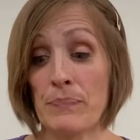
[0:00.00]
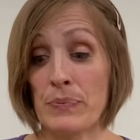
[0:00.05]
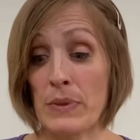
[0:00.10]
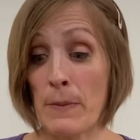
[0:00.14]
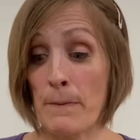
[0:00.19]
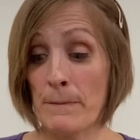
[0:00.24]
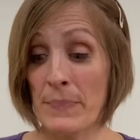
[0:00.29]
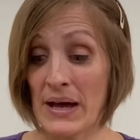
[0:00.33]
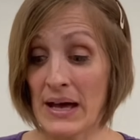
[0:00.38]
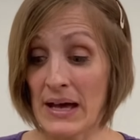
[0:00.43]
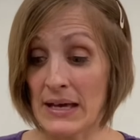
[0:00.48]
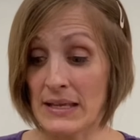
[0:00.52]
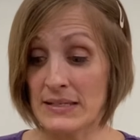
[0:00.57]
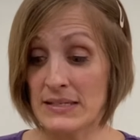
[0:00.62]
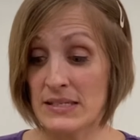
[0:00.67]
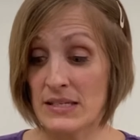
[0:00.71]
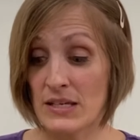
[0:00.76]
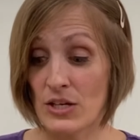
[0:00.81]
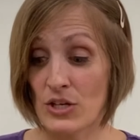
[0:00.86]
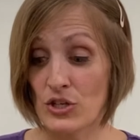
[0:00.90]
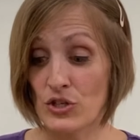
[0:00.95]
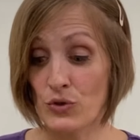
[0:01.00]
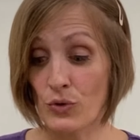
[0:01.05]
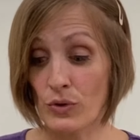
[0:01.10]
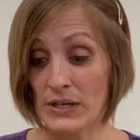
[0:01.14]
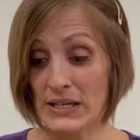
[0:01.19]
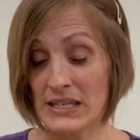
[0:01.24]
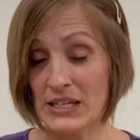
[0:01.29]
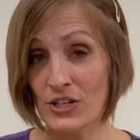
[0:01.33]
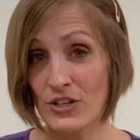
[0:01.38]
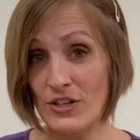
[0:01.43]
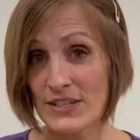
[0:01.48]
but your
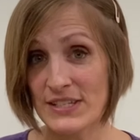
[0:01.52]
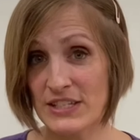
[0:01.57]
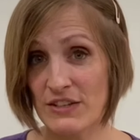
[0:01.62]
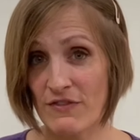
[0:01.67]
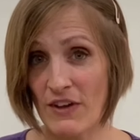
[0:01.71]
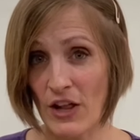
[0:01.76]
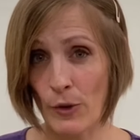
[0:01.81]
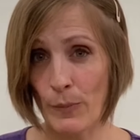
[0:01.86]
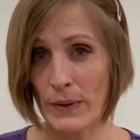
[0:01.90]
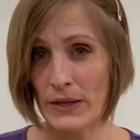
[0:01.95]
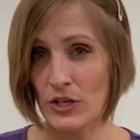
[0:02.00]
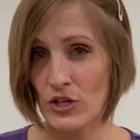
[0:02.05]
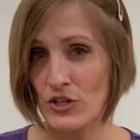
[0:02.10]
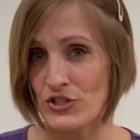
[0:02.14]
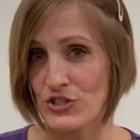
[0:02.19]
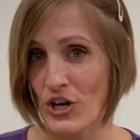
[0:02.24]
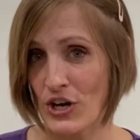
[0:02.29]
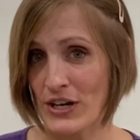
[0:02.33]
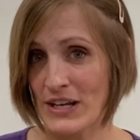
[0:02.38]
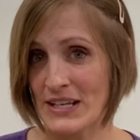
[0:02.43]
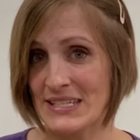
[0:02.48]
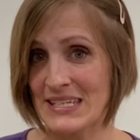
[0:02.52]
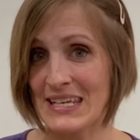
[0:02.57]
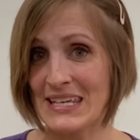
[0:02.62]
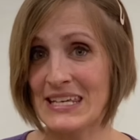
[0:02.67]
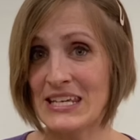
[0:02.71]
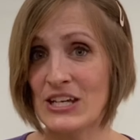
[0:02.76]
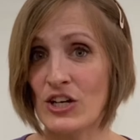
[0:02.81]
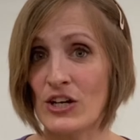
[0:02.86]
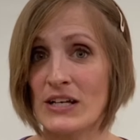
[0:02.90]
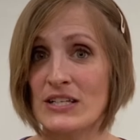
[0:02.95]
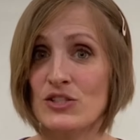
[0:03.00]
ear is developing, you're starting to
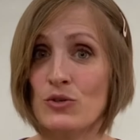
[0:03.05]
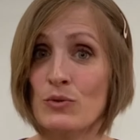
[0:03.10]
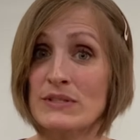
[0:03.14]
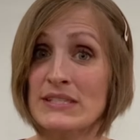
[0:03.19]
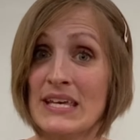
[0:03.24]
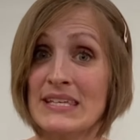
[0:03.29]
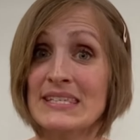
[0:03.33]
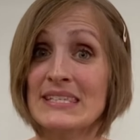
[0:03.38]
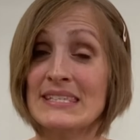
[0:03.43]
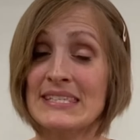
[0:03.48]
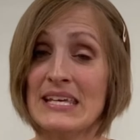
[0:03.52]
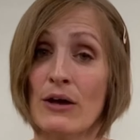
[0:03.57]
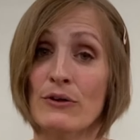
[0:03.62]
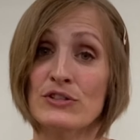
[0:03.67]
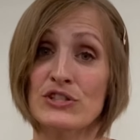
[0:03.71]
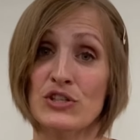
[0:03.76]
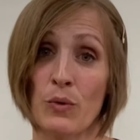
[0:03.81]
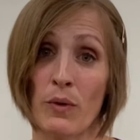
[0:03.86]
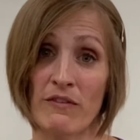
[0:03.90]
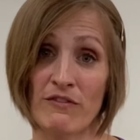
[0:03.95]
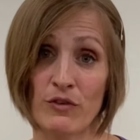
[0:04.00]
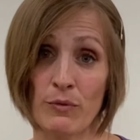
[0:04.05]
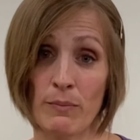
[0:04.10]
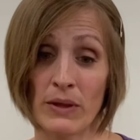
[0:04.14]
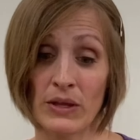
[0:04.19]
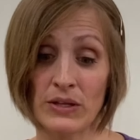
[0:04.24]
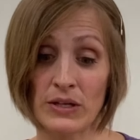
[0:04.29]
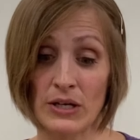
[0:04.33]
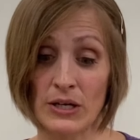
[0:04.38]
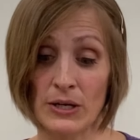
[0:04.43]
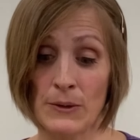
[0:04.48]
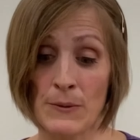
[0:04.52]
hear it, so it doesn't sound so
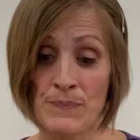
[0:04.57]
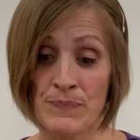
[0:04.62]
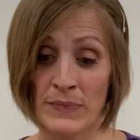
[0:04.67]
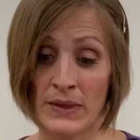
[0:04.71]
unfamiliar.